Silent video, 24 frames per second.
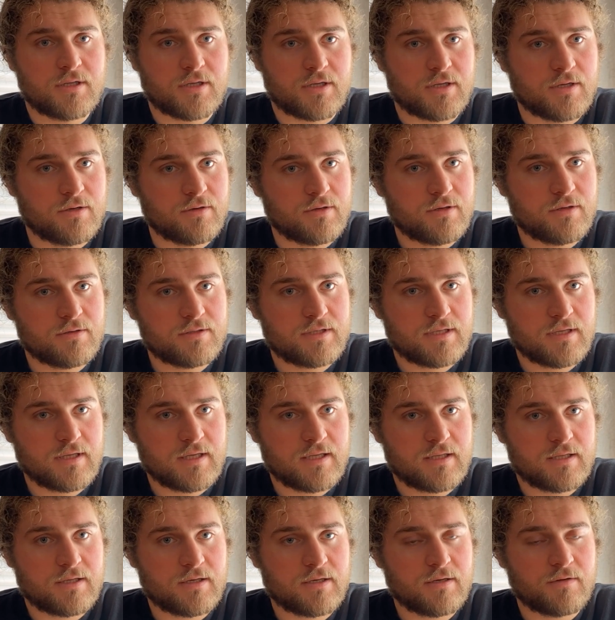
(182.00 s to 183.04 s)
the cocoa
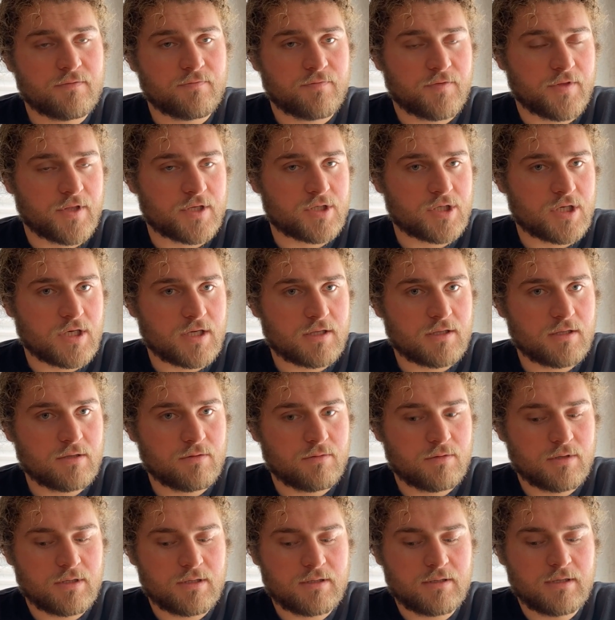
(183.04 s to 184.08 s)
together for the chocolate
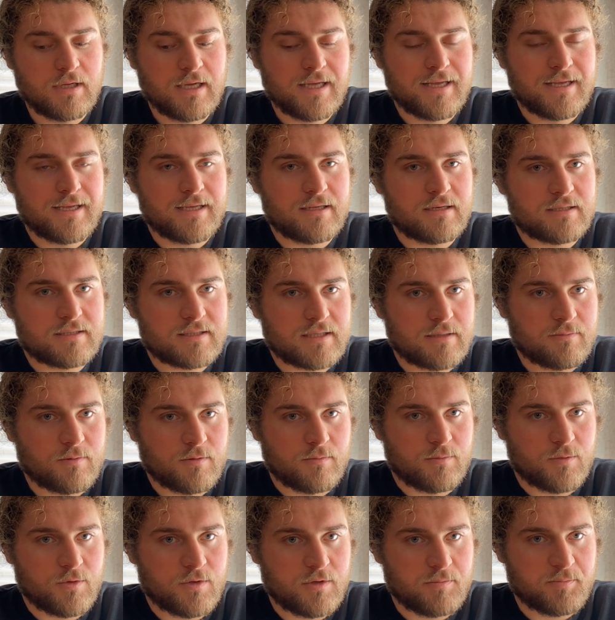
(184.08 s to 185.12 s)
one in a
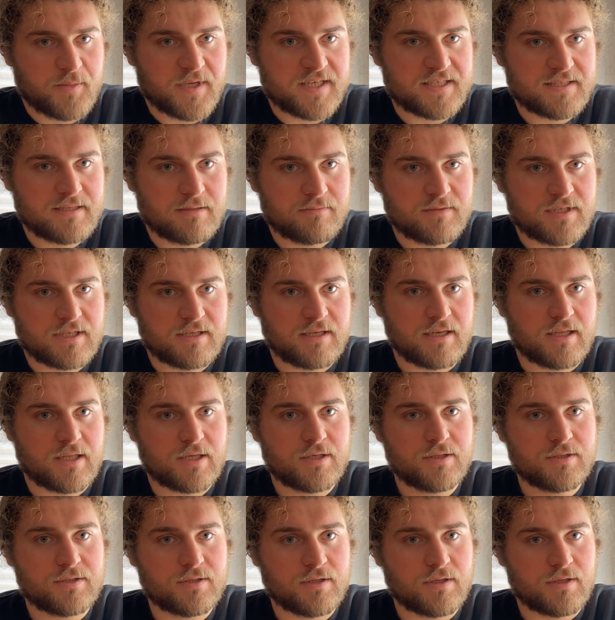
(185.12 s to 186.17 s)
separate bowl and mix them
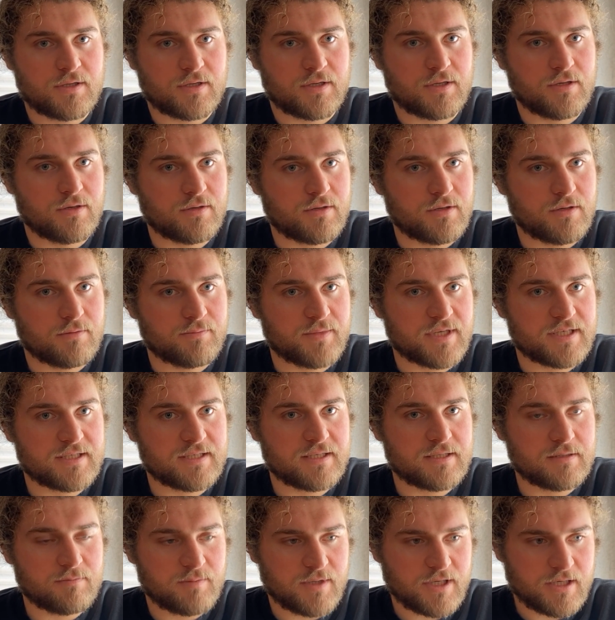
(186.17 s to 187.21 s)
together so that the cocoa
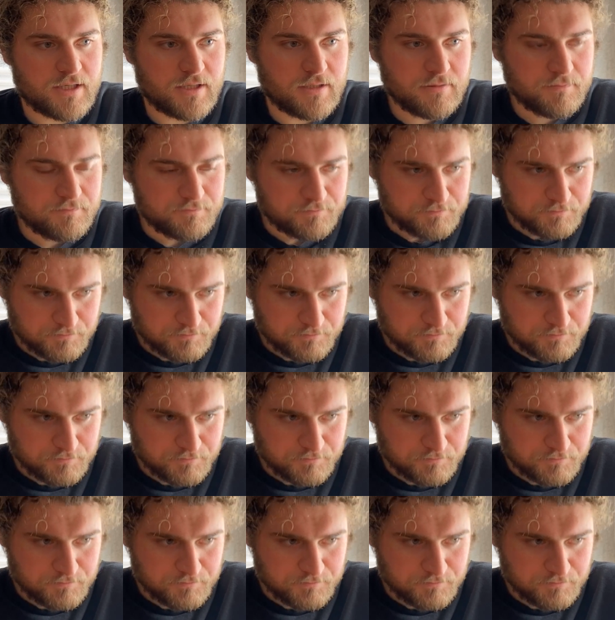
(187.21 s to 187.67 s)
mixes better.